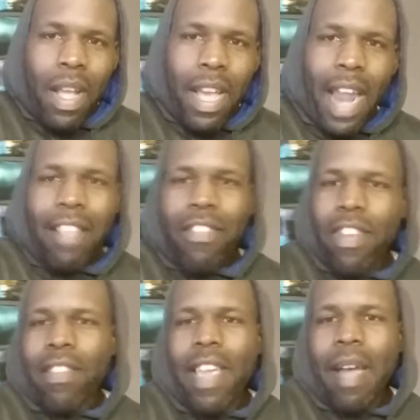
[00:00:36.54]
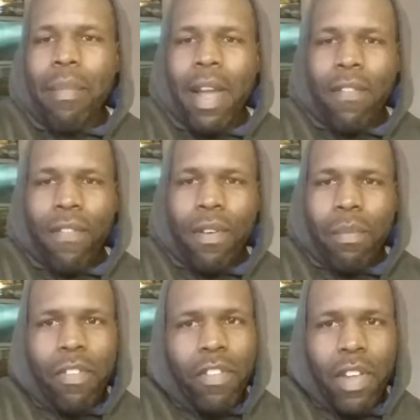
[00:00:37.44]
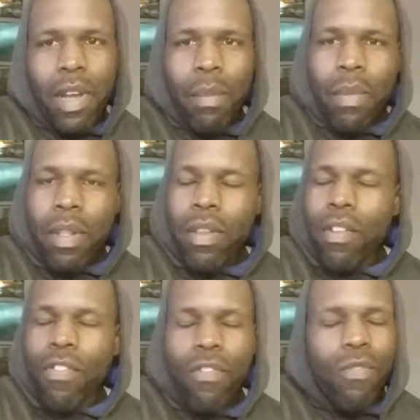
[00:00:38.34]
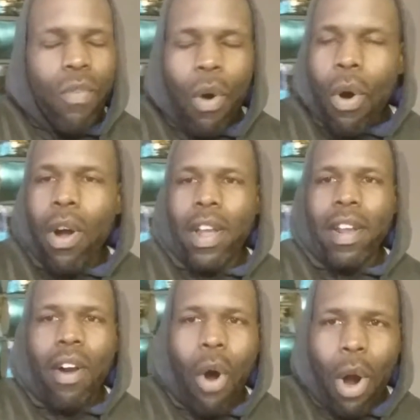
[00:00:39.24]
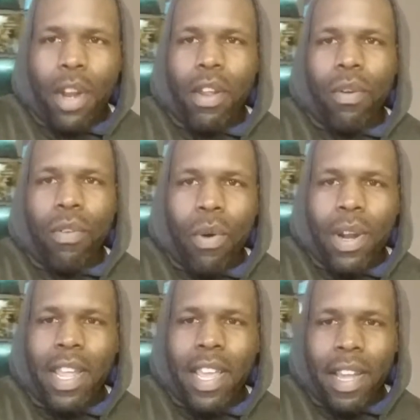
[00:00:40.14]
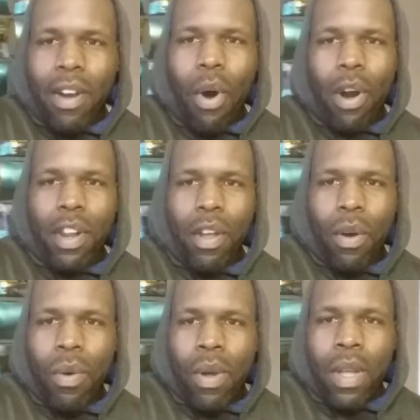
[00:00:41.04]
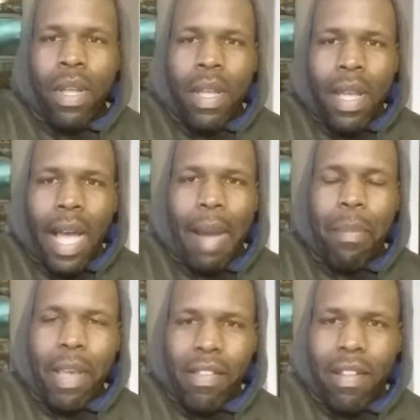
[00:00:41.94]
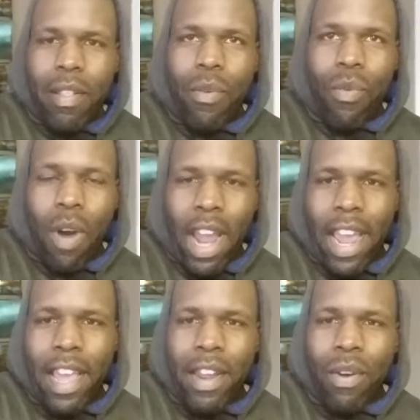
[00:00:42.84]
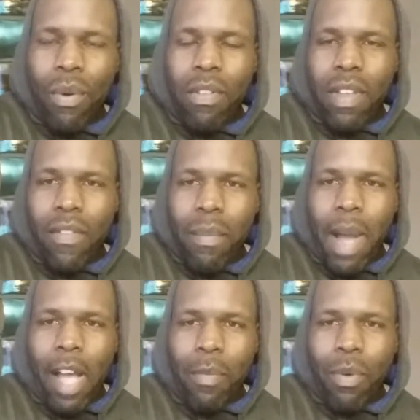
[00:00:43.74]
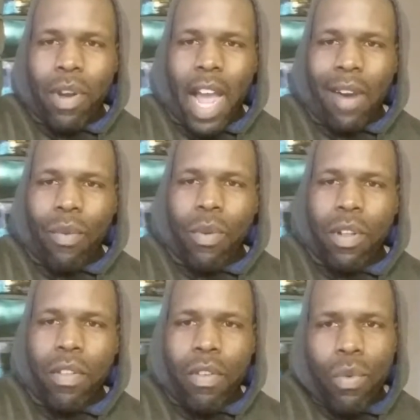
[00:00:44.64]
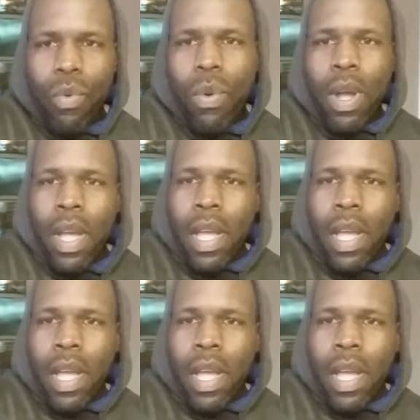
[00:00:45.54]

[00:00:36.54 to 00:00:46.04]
And I just got back from the gym destroying cardio, doing HIIT cardio. I basically ran on 7 miles per hour with two